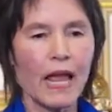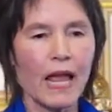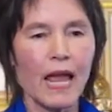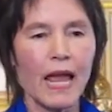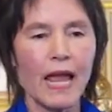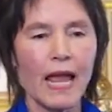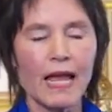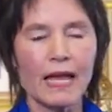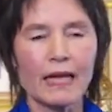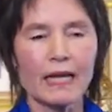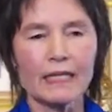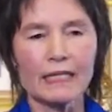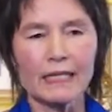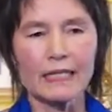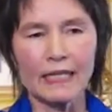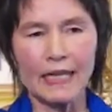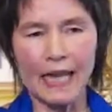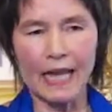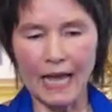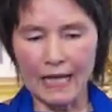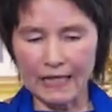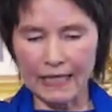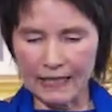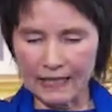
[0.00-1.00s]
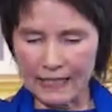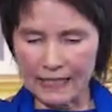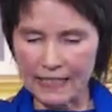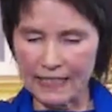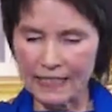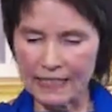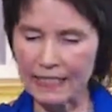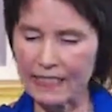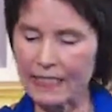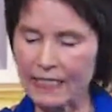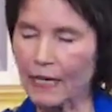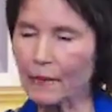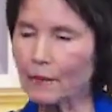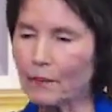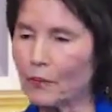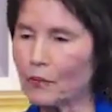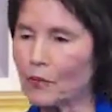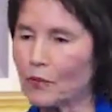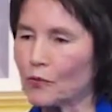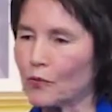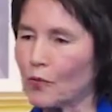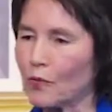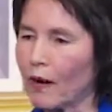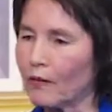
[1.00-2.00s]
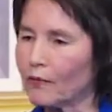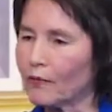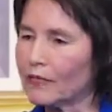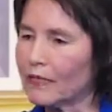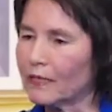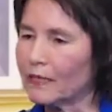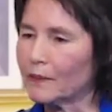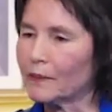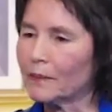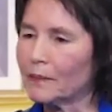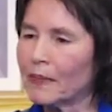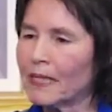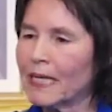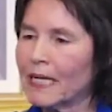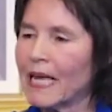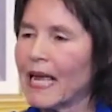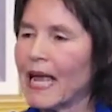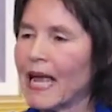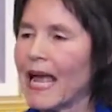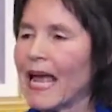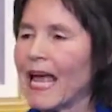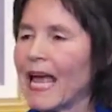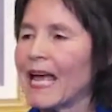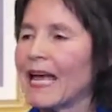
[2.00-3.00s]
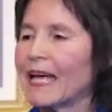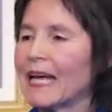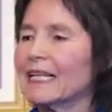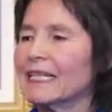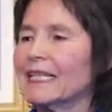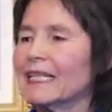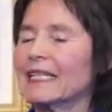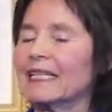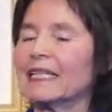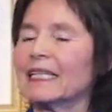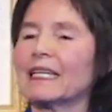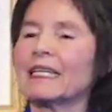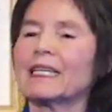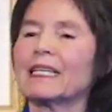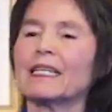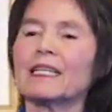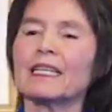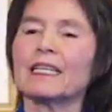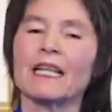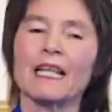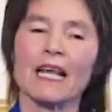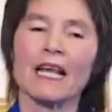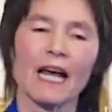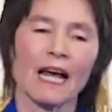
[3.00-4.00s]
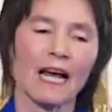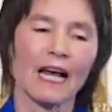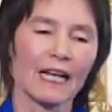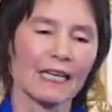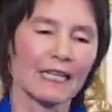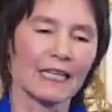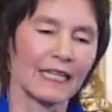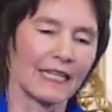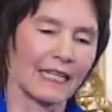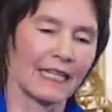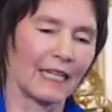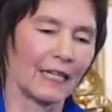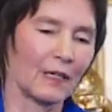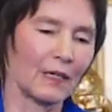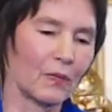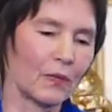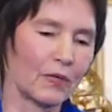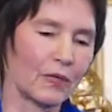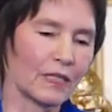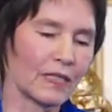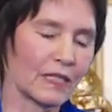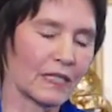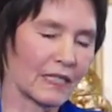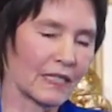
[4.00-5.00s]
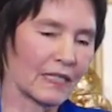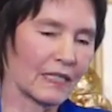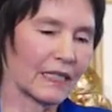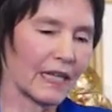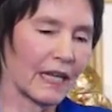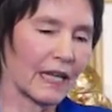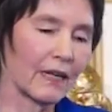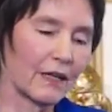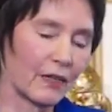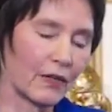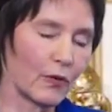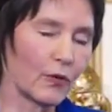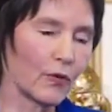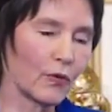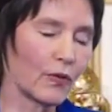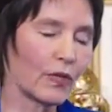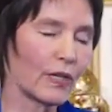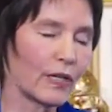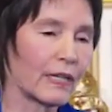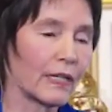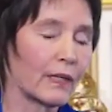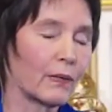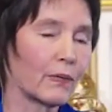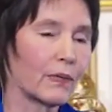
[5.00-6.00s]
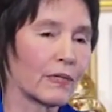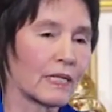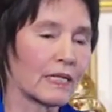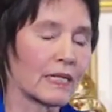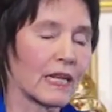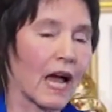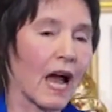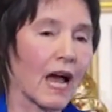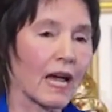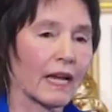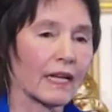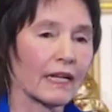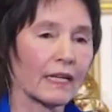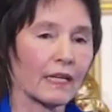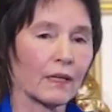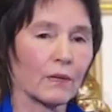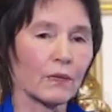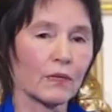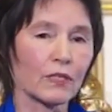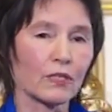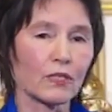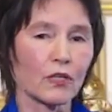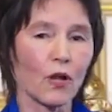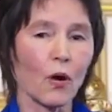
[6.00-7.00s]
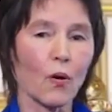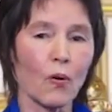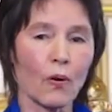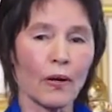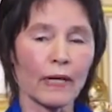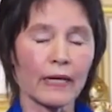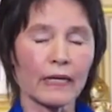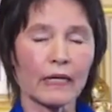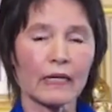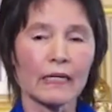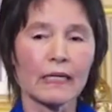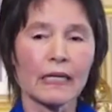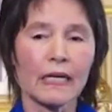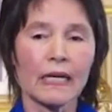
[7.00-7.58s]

And he had his disciples around him. And they knew that he was dying, he was going.